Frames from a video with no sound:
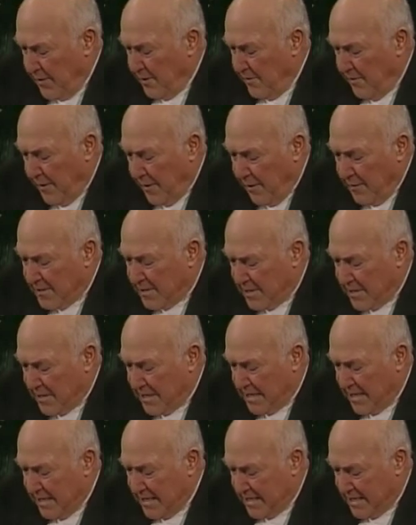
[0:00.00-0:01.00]
of hosts
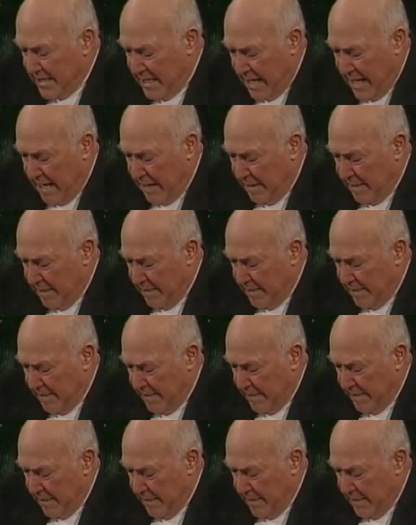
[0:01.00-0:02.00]
is his name,
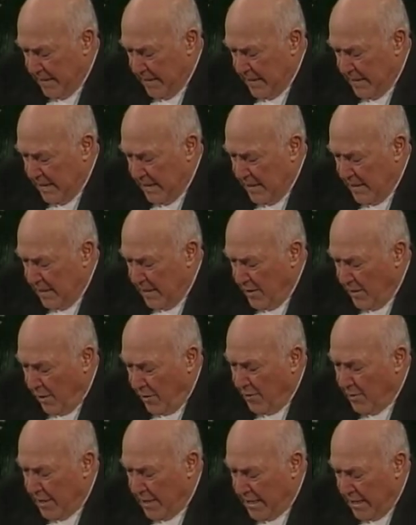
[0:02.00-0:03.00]

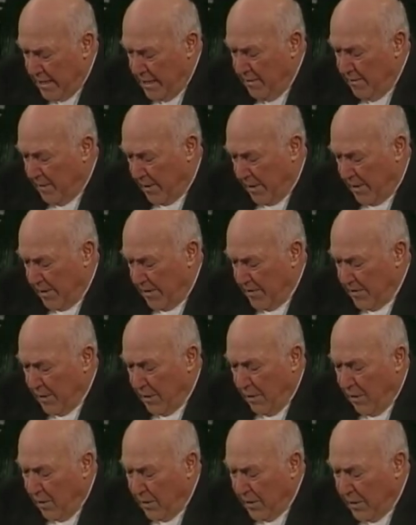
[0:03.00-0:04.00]
your Redeemer,
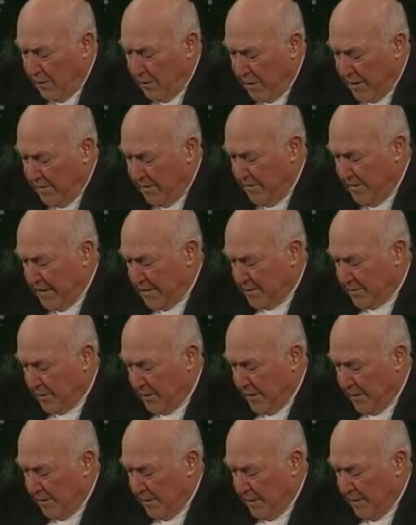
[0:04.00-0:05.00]
the Holy One of
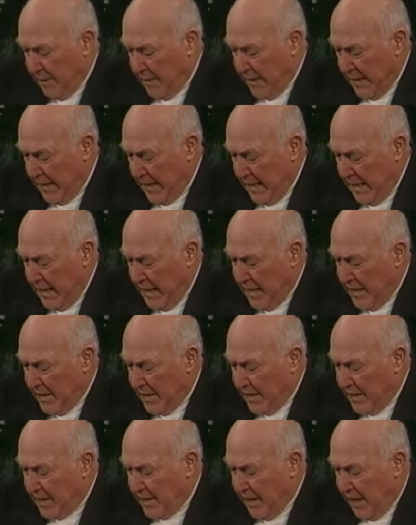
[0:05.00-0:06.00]
Israel.
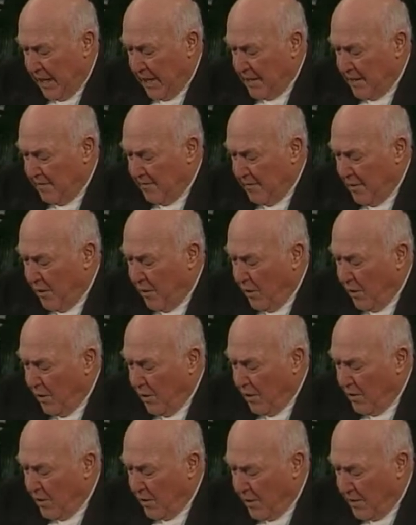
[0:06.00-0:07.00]
The God of the
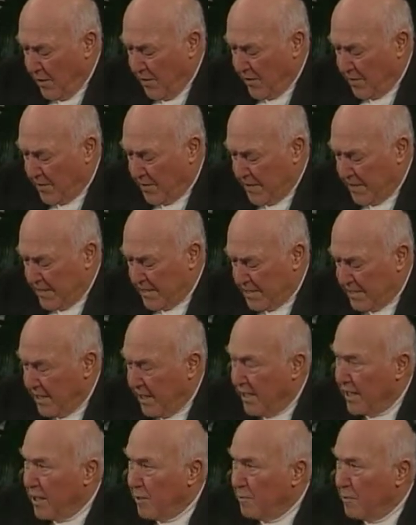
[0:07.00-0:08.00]
whole earth
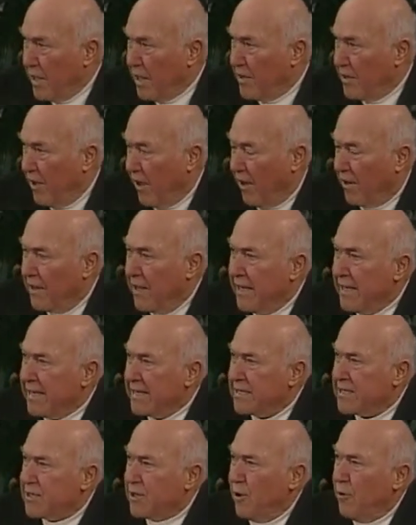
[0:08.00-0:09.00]
shall he be called.
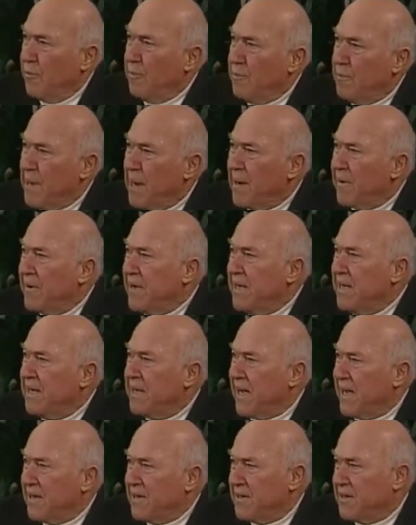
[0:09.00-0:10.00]
So, married
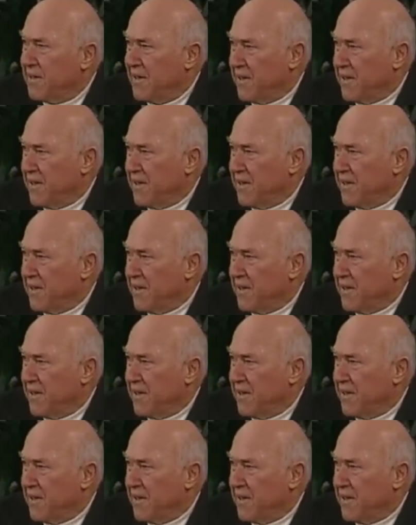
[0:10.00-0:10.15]
unto